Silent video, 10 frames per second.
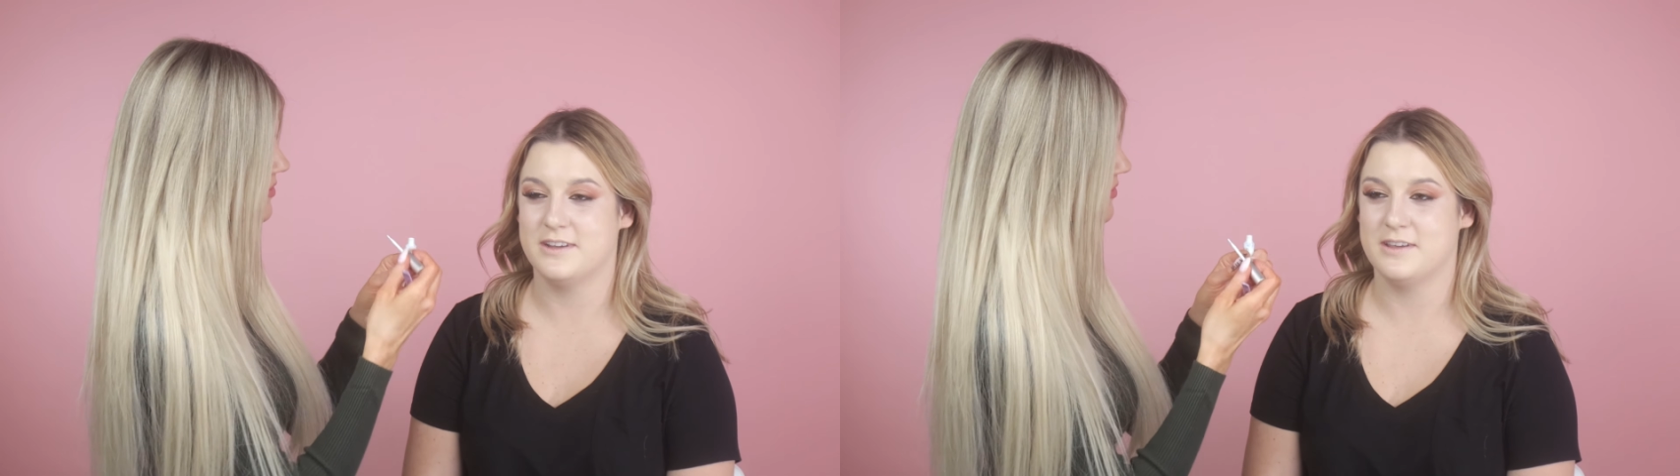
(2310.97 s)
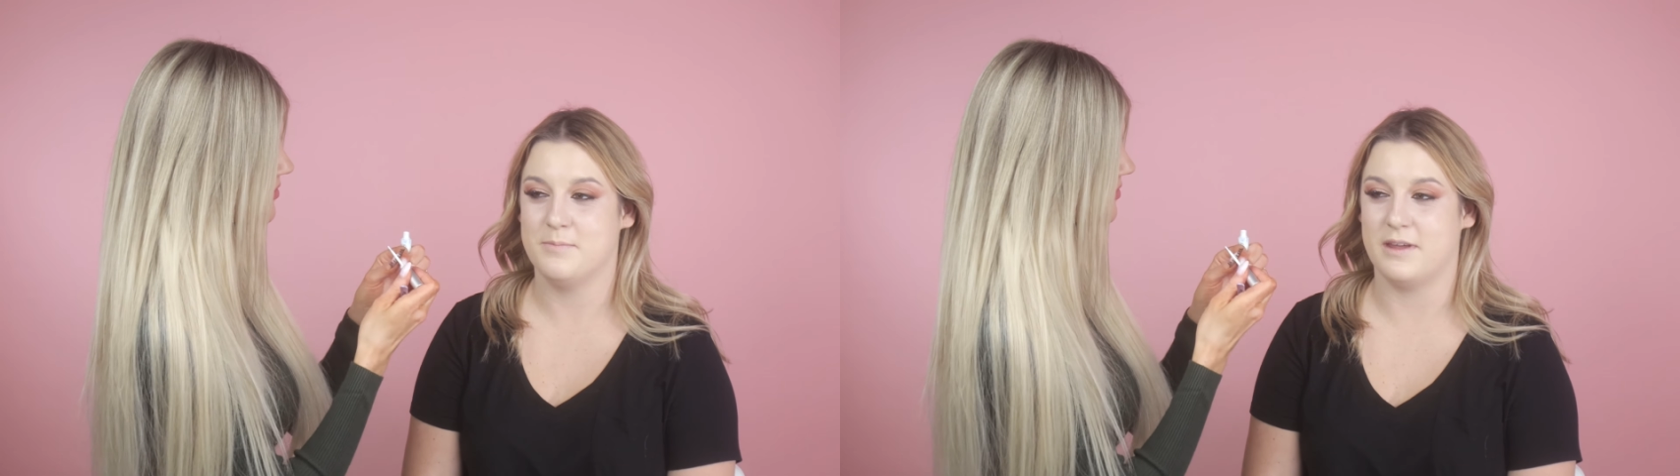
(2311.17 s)

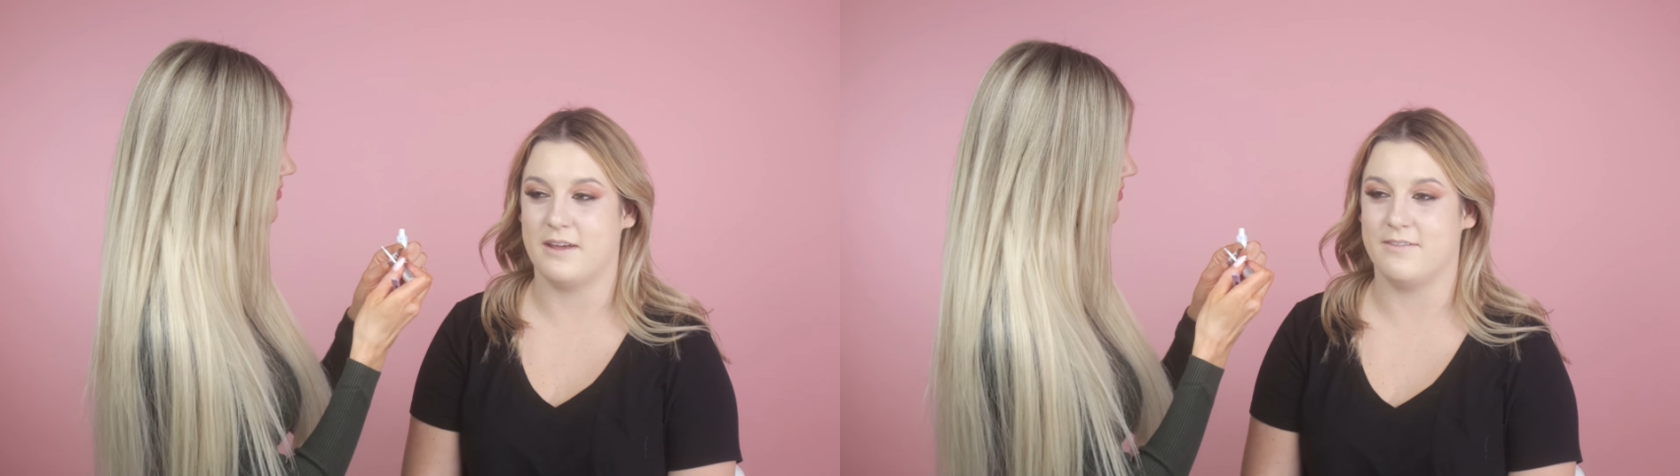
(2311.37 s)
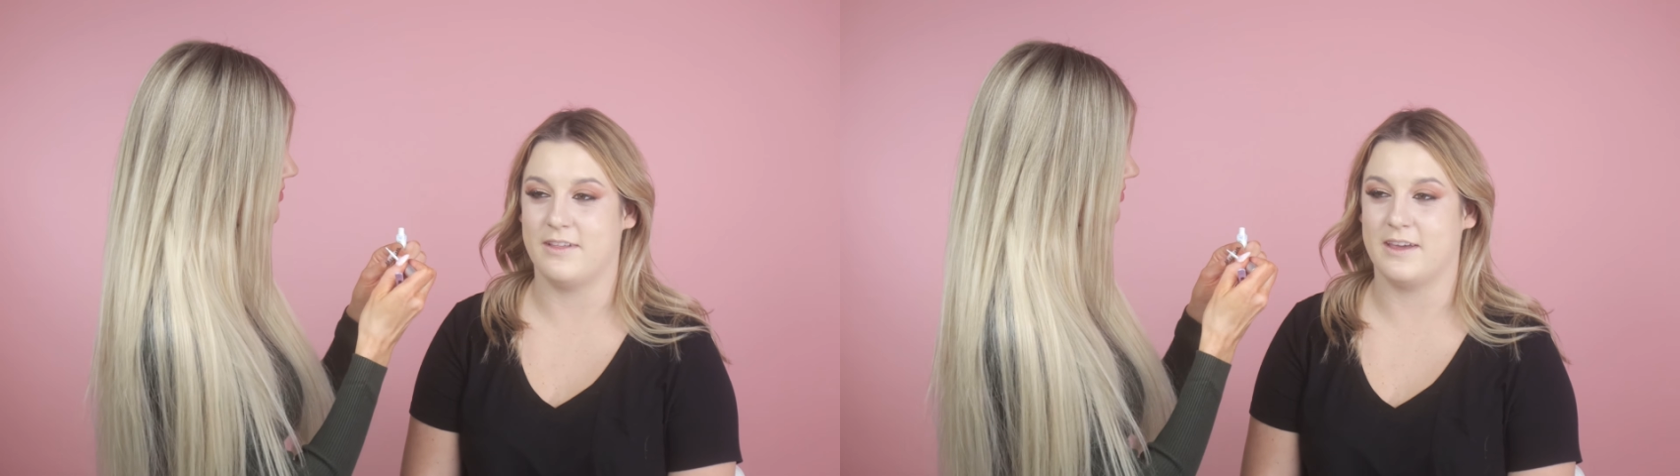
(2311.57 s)
but I
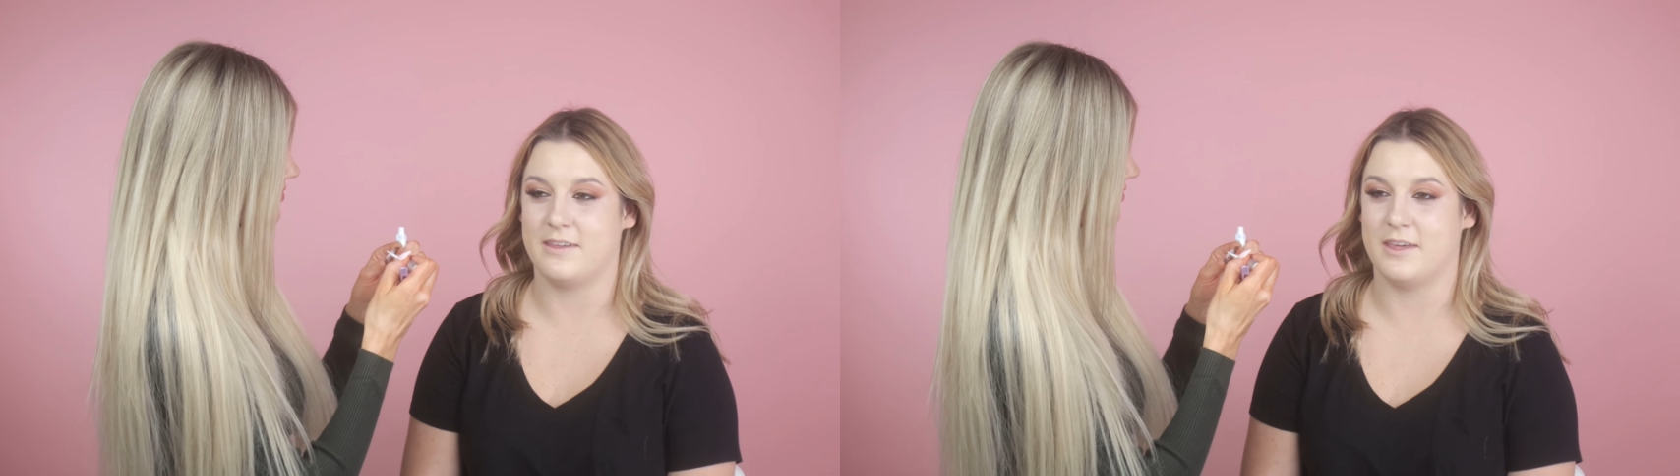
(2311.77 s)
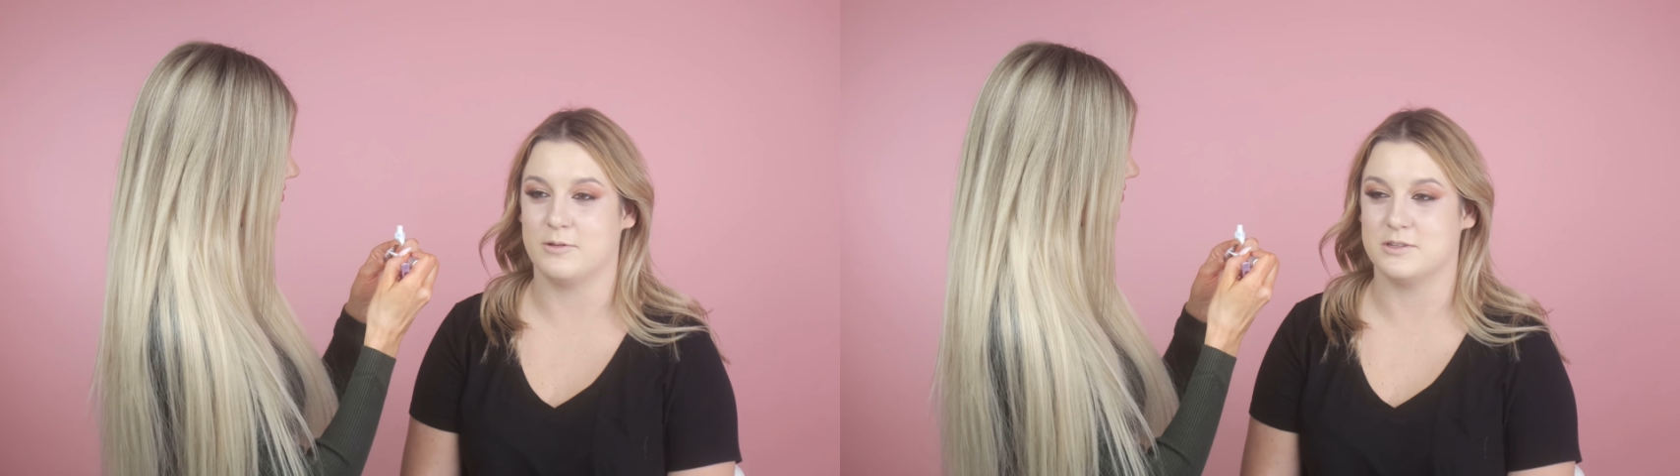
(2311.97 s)
felt like
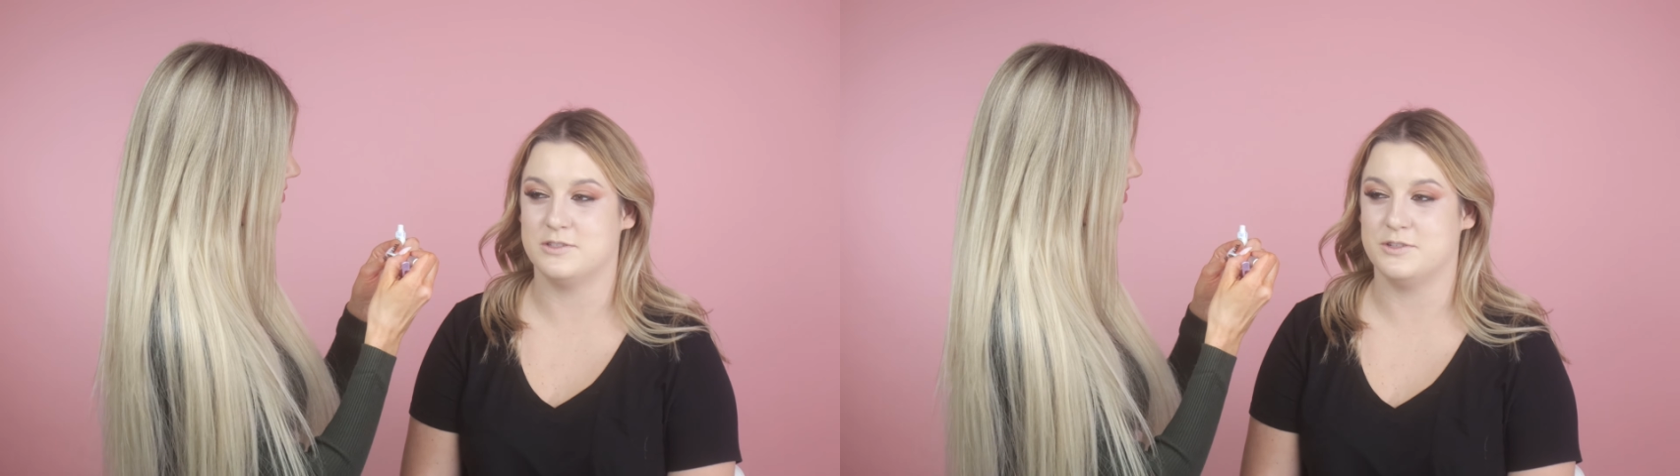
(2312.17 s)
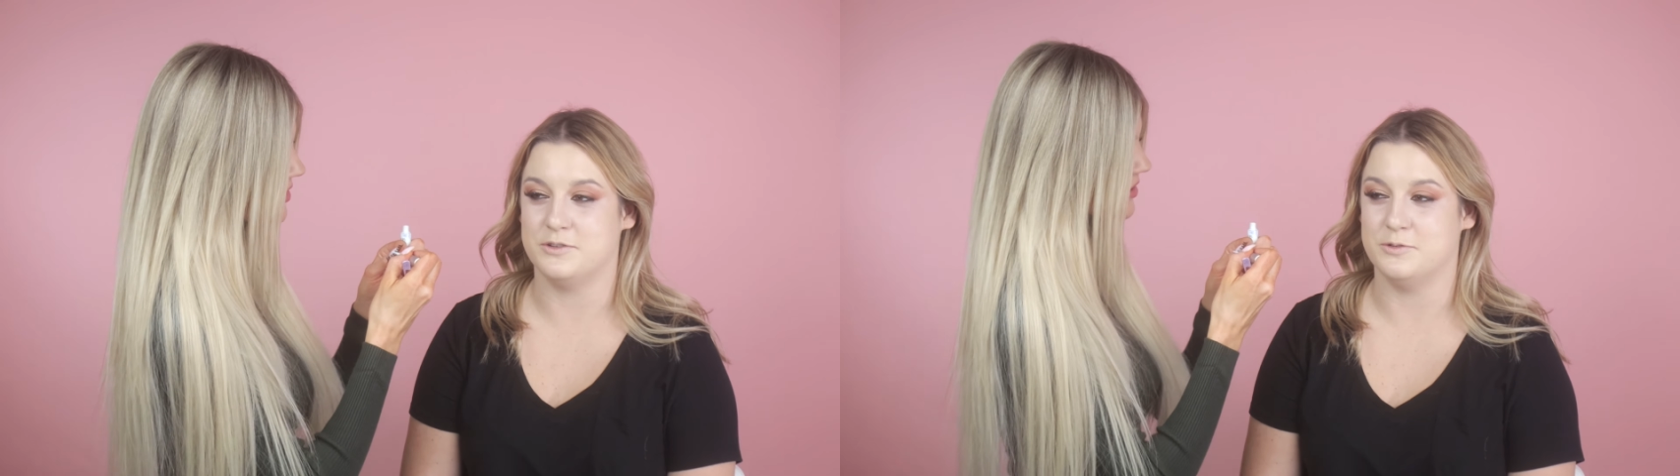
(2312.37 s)
they weren't
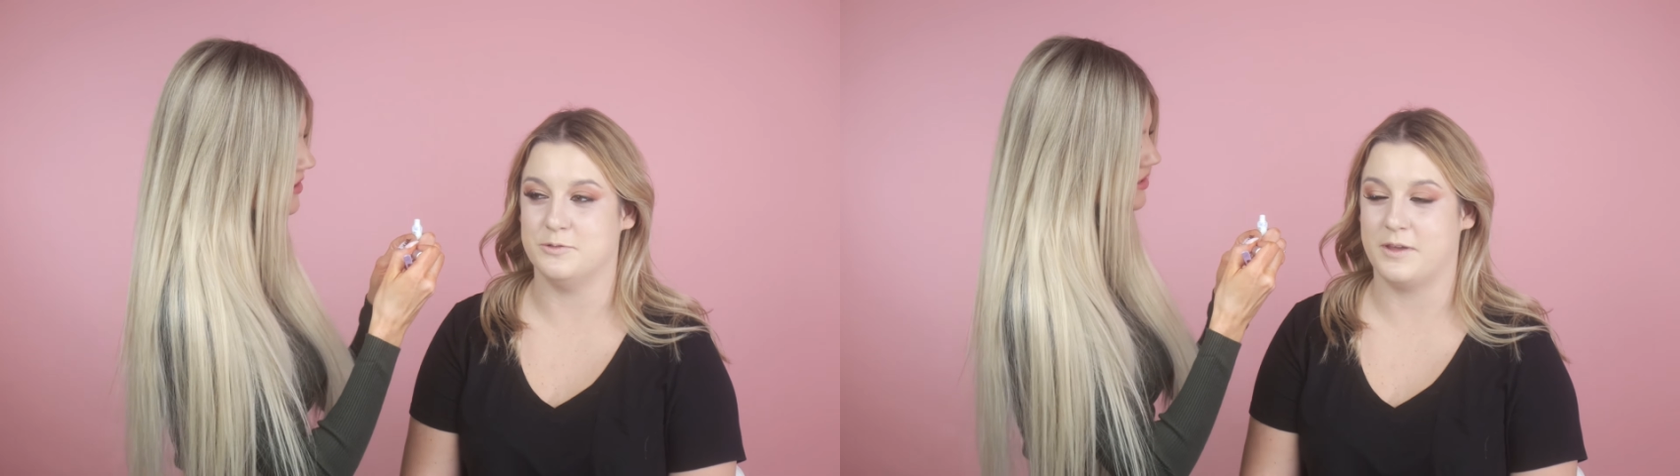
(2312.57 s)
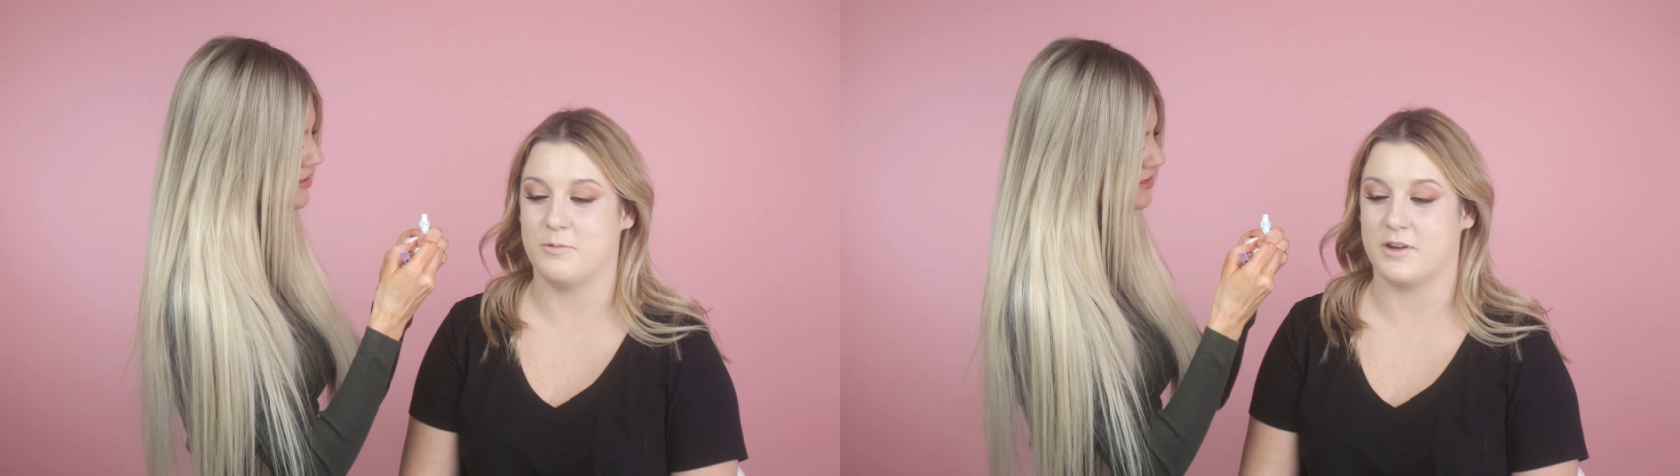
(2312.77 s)

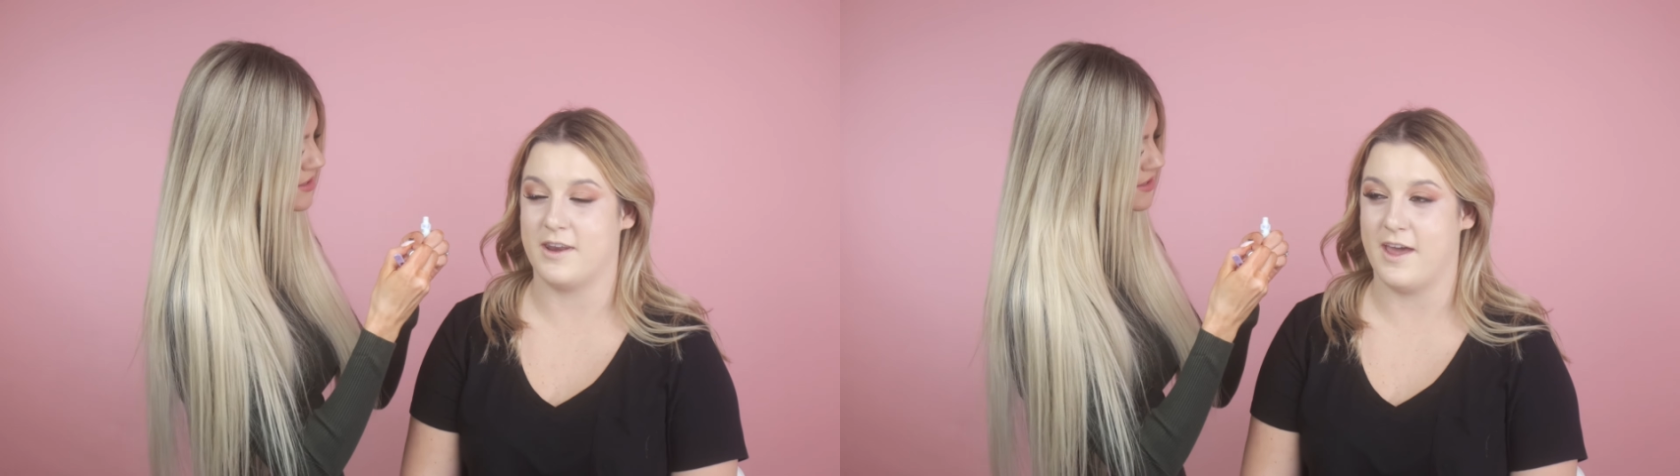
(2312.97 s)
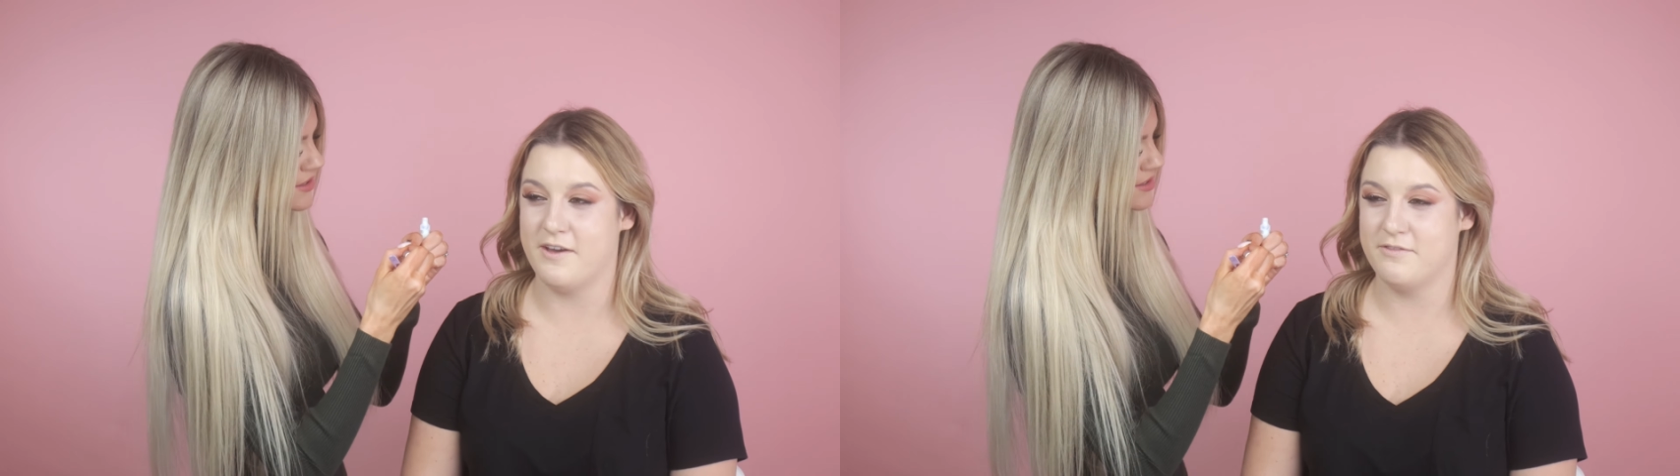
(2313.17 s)

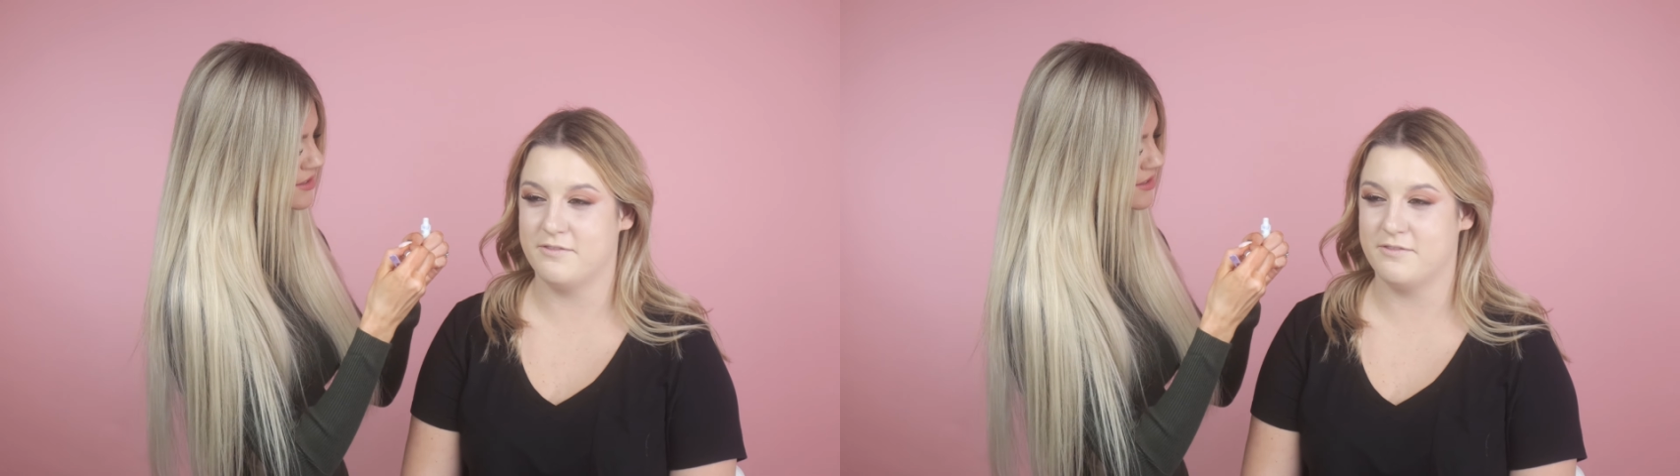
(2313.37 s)
enough.